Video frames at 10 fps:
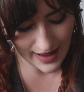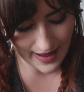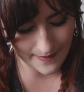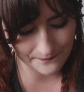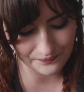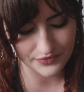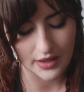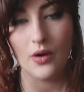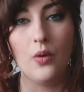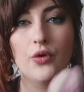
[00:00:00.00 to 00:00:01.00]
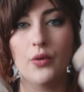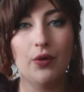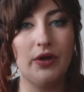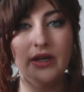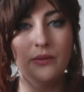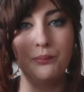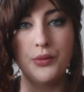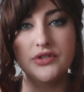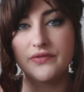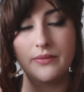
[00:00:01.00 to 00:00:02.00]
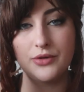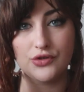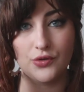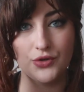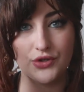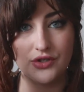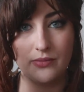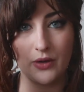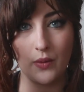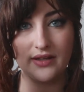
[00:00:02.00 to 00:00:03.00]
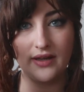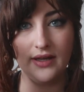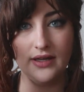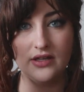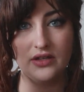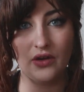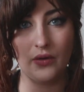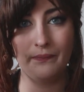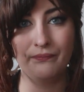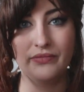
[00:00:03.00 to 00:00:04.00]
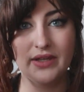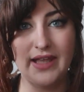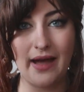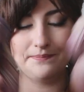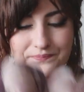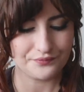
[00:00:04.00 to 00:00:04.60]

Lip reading: although both of them are just gorgeous no matter what. So yeah,